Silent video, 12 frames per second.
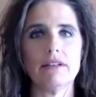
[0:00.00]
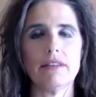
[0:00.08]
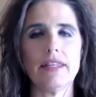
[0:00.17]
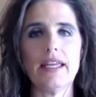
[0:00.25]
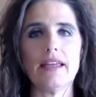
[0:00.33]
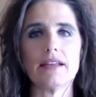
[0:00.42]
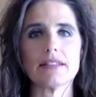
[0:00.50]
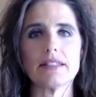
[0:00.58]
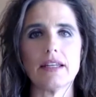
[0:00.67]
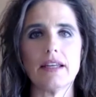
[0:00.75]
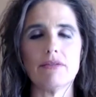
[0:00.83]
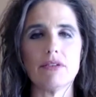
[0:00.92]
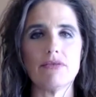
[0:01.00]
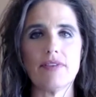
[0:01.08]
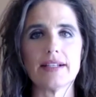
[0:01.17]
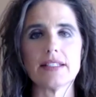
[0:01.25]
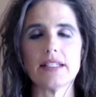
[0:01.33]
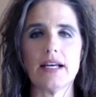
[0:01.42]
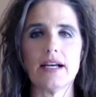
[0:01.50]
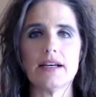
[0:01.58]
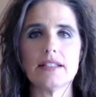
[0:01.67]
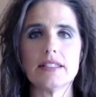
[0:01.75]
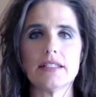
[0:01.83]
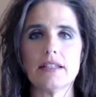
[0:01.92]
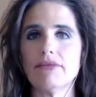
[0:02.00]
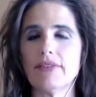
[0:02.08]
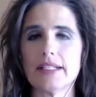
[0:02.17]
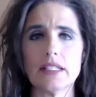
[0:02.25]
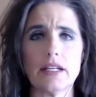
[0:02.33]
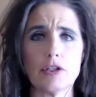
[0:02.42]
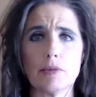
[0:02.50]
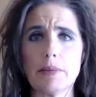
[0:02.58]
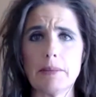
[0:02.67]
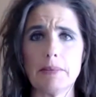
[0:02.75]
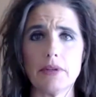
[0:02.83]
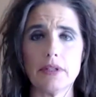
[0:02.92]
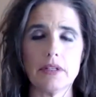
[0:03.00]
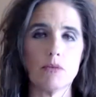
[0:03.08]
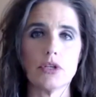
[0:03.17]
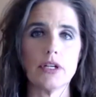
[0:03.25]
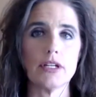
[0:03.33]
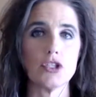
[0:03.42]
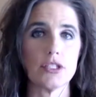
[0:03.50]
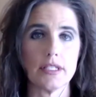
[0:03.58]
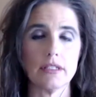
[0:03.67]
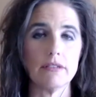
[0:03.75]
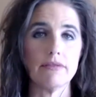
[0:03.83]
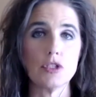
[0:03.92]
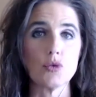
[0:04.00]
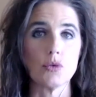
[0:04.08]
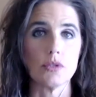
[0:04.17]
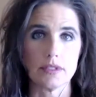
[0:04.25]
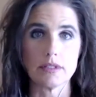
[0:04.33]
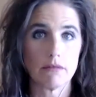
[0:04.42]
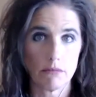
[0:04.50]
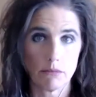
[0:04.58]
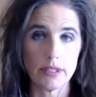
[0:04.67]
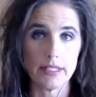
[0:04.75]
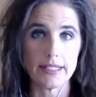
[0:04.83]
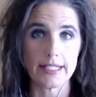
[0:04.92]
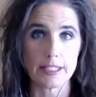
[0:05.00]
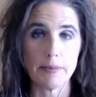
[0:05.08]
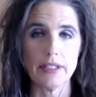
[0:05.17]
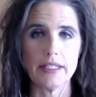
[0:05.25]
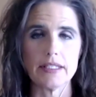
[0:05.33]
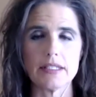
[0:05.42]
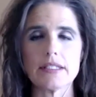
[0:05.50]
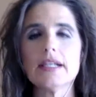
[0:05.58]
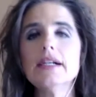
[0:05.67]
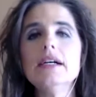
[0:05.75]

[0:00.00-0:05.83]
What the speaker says: things that have affected us and affected other people, that we're not just individuals with these experiences.